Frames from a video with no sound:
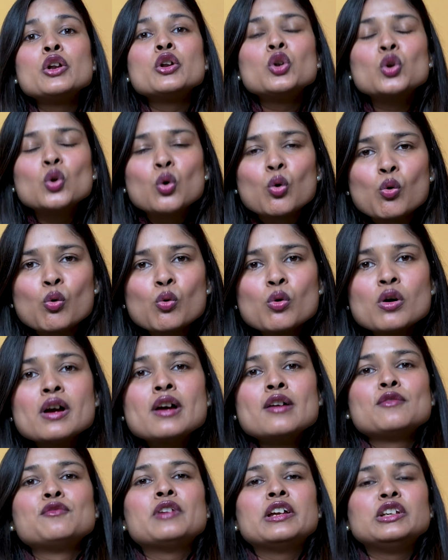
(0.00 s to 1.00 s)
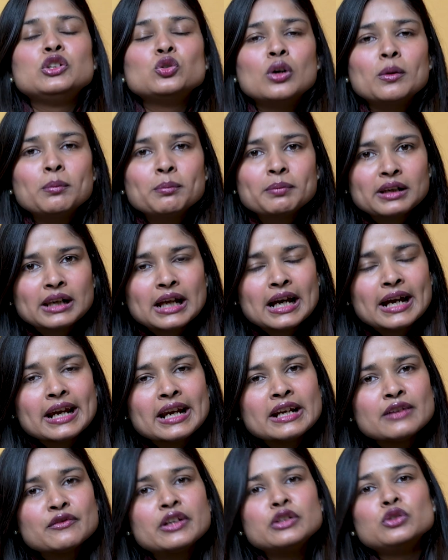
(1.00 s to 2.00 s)
know when you
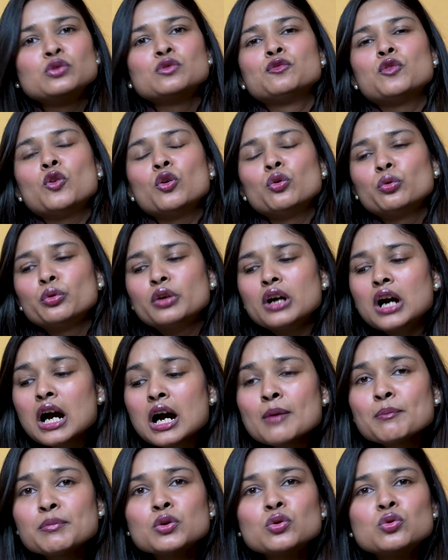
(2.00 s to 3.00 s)
applied, when you followed up,